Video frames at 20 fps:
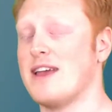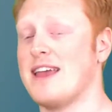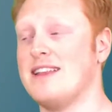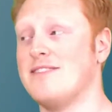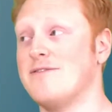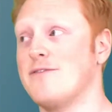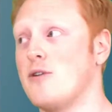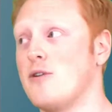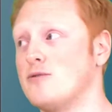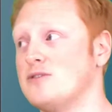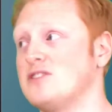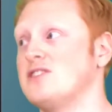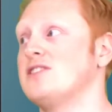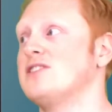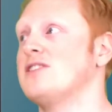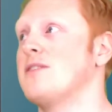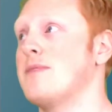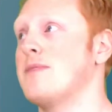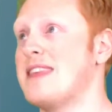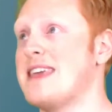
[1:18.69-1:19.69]
involves
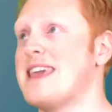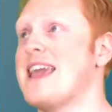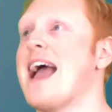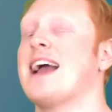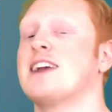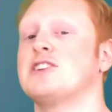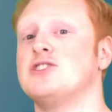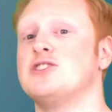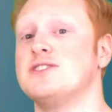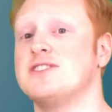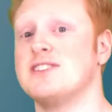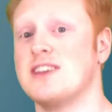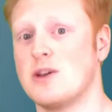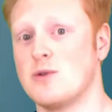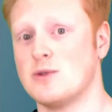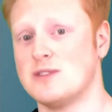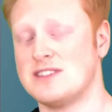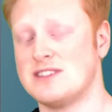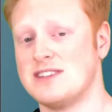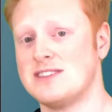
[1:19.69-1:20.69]
some of the action
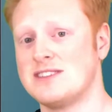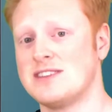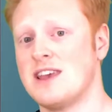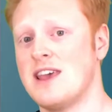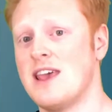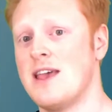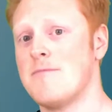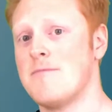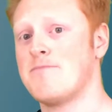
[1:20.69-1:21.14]
sequences.